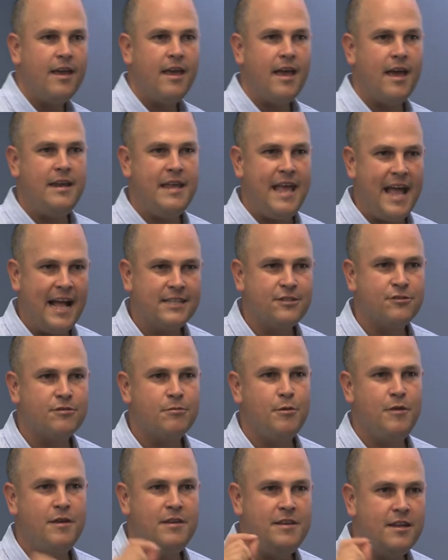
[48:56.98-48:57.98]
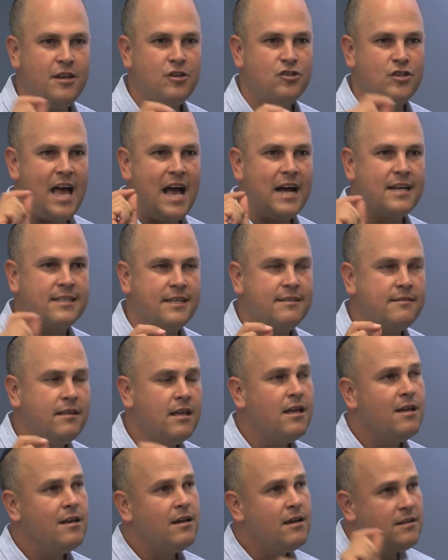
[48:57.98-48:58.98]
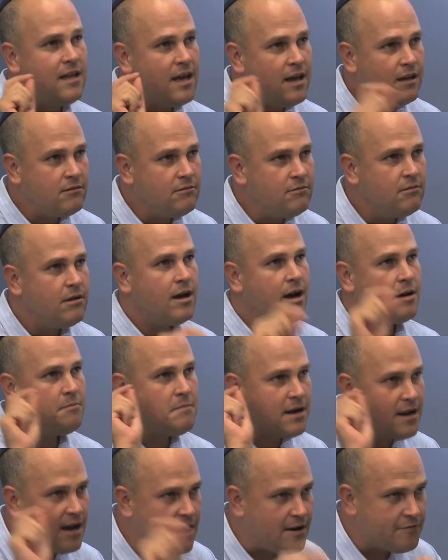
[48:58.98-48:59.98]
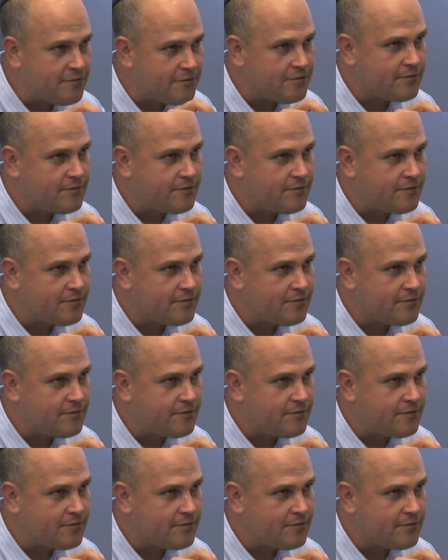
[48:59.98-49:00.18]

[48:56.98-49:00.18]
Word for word: And he answered with a Yiddish accent, Anachnu hamakaf.